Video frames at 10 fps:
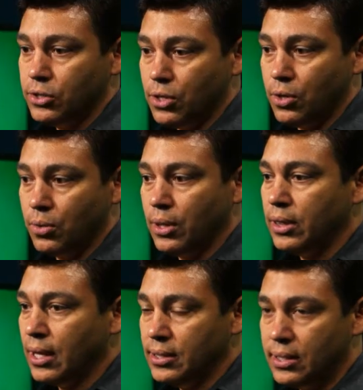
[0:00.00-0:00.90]
So
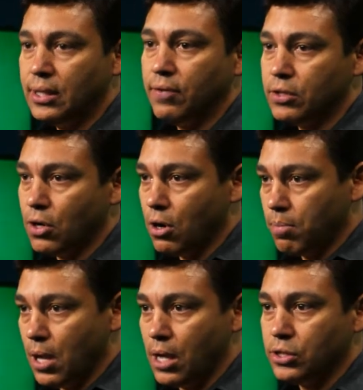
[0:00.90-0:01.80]
they did give us
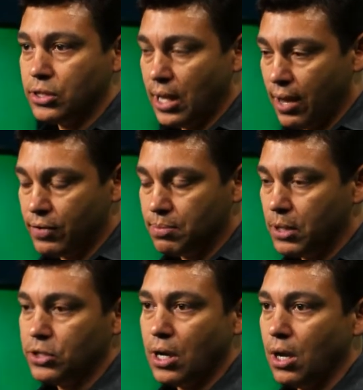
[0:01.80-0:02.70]
carte blanche to have as
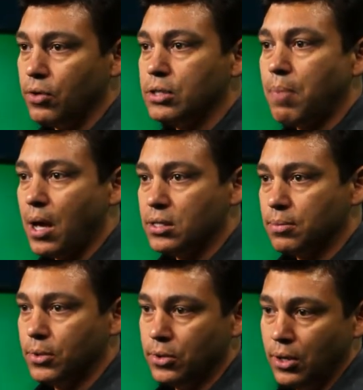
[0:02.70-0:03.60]
much color as
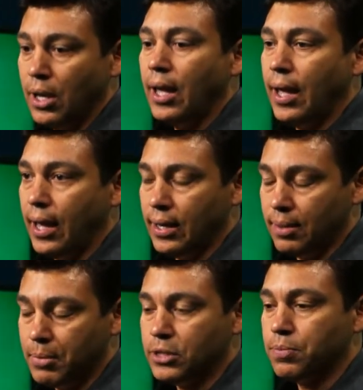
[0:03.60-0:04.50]
possible and
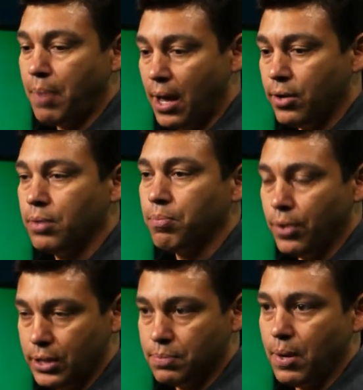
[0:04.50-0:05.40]
as much pattern and
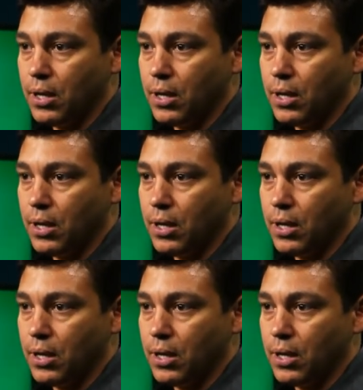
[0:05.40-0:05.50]
print as